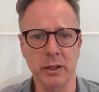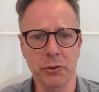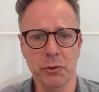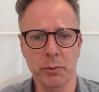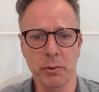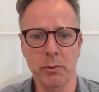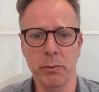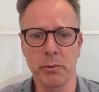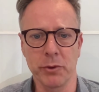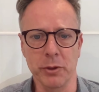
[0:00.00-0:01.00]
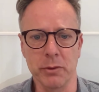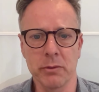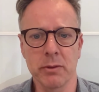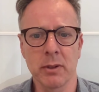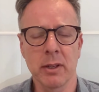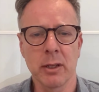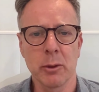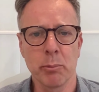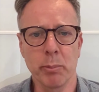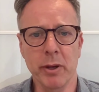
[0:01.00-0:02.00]
literature reviews,
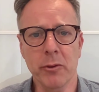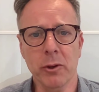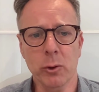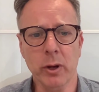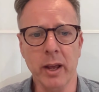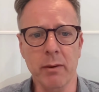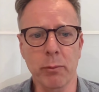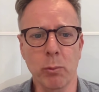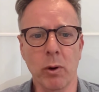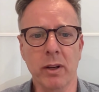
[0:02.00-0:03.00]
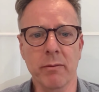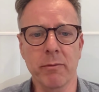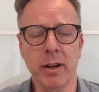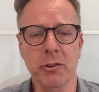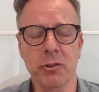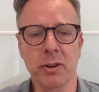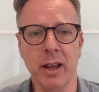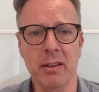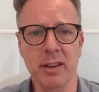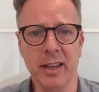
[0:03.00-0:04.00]
be on the lookout for what can function
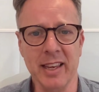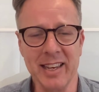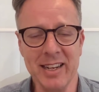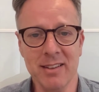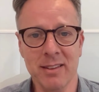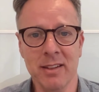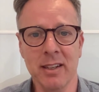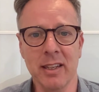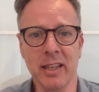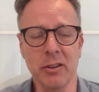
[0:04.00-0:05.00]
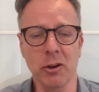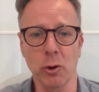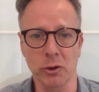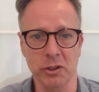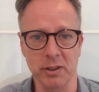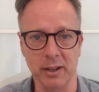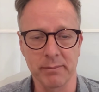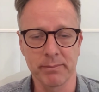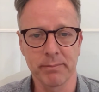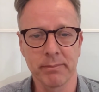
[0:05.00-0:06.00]
as a hidden interlocutor.
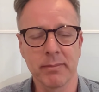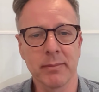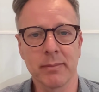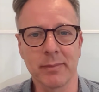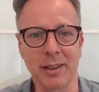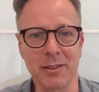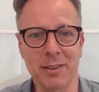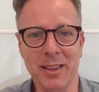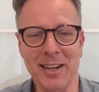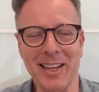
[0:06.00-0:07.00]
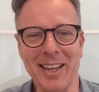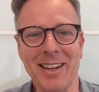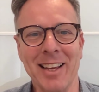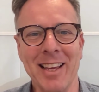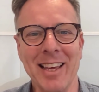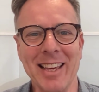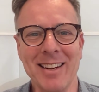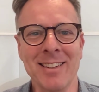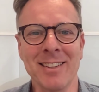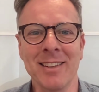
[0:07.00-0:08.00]
I'll say that again,
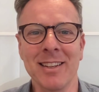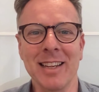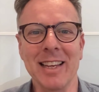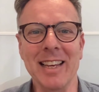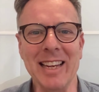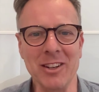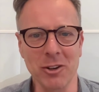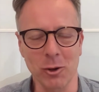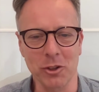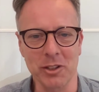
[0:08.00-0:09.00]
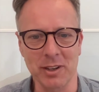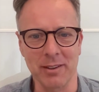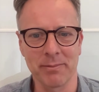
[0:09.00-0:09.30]
hidden interlocutor.